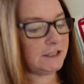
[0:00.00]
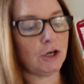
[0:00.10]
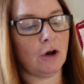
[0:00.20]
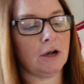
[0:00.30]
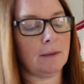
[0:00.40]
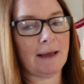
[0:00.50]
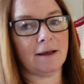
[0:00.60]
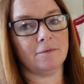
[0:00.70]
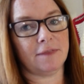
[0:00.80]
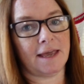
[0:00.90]
talk
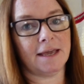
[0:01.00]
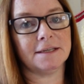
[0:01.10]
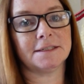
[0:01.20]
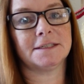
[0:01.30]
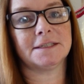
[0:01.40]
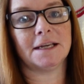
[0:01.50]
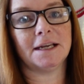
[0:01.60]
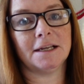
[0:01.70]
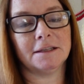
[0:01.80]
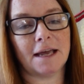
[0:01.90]
about this
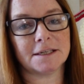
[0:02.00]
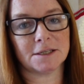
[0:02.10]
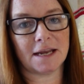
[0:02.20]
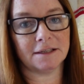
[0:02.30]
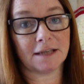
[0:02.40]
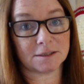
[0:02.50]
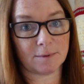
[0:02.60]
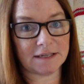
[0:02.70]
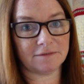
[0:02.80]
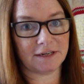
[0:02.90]
in last
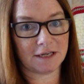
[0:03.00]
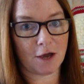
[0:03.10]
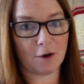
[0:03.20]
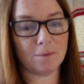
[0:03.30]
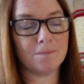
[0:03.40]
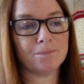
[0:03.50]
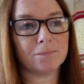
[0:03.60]
week's video.